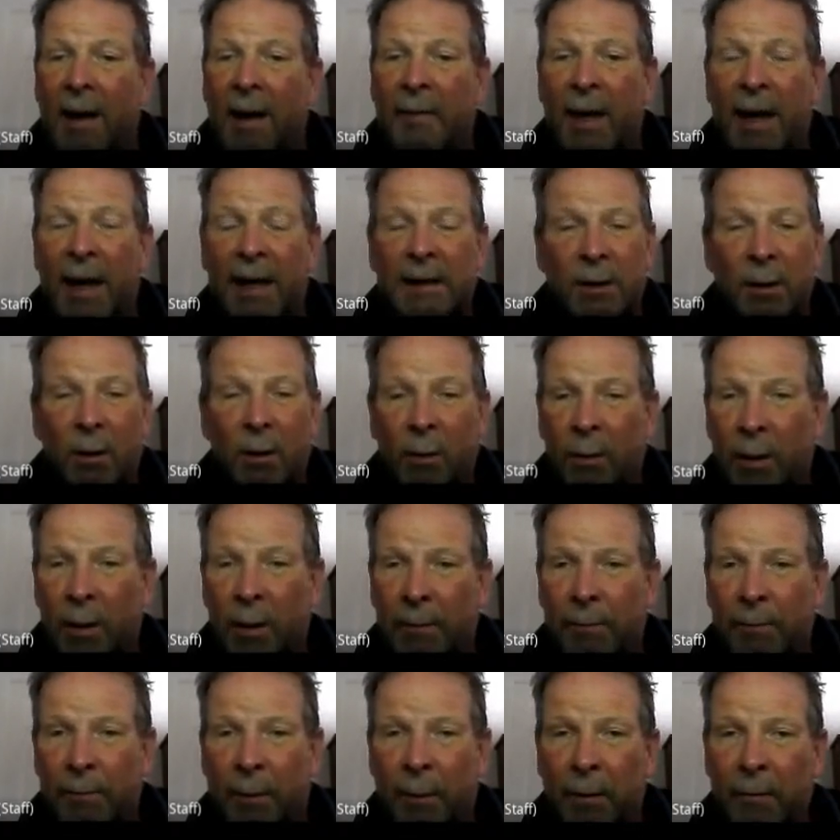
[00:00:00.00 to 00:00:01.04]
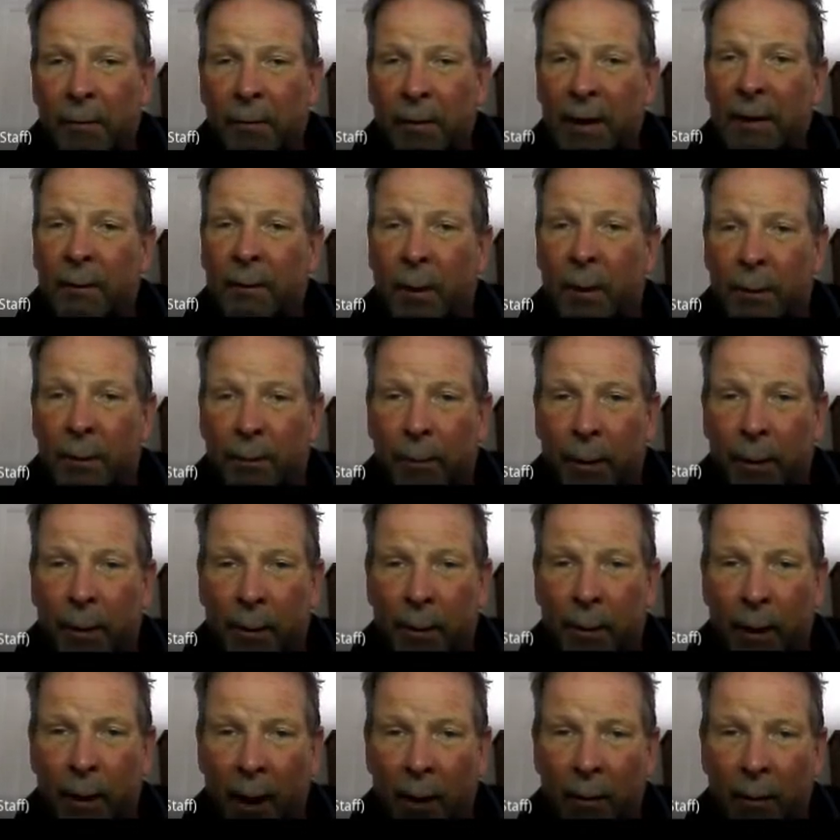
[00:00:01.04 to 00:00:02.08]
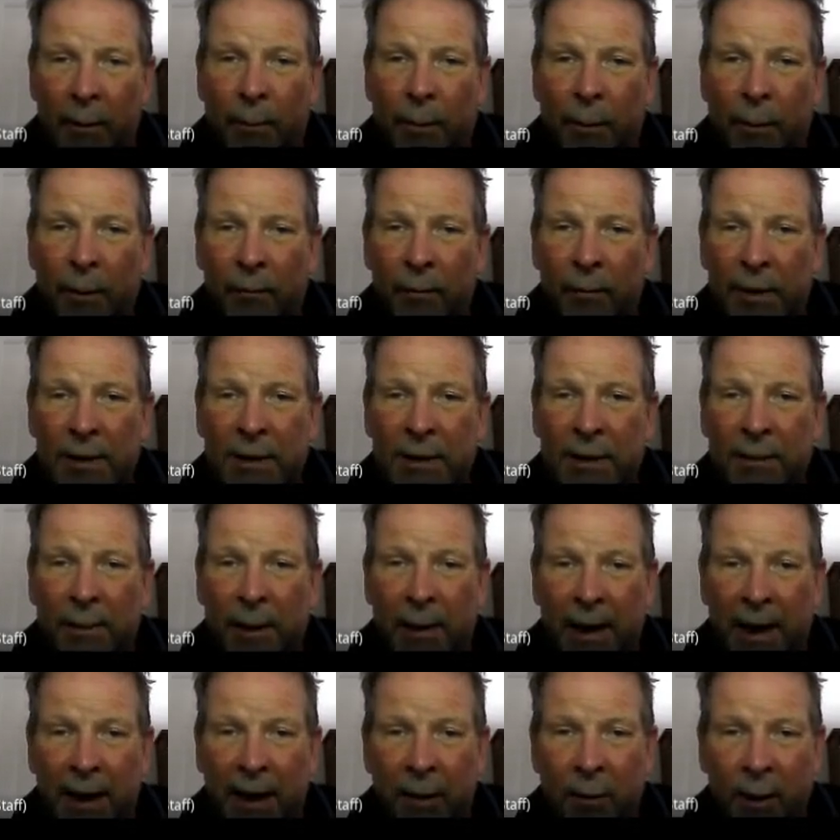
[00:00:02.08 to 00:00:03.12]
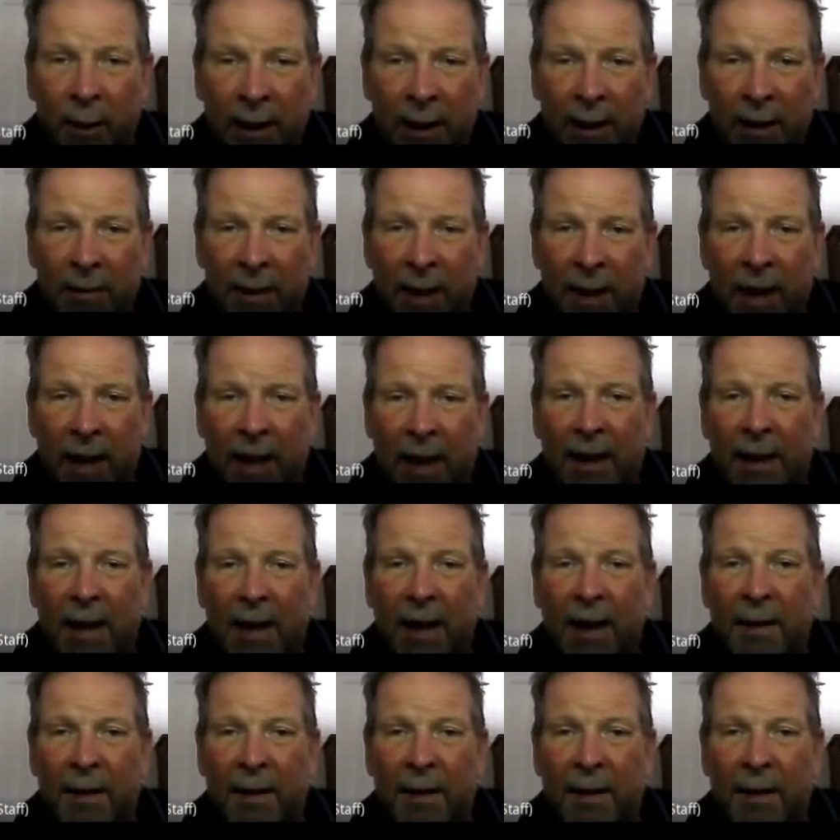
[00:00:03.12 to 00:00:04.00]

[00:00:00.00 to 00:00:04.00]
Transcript: That's already proven, and we already proved this similarity, and then I